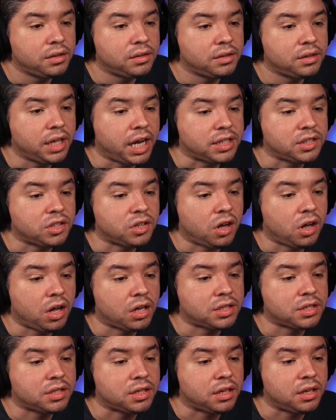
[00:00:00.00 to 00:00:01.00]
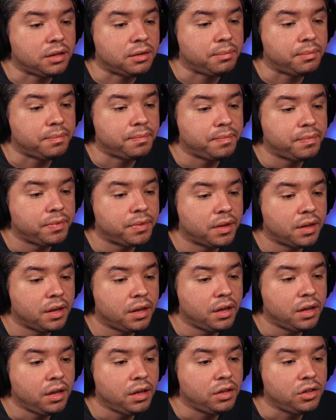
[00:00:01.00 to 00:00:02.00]
That's awesome.
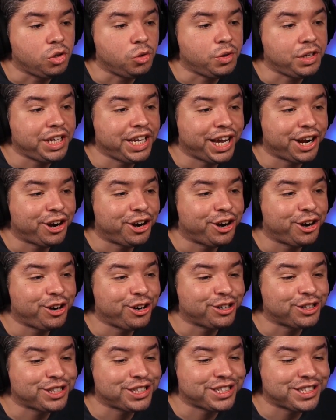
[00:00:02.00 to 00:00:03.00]
You can get hurt.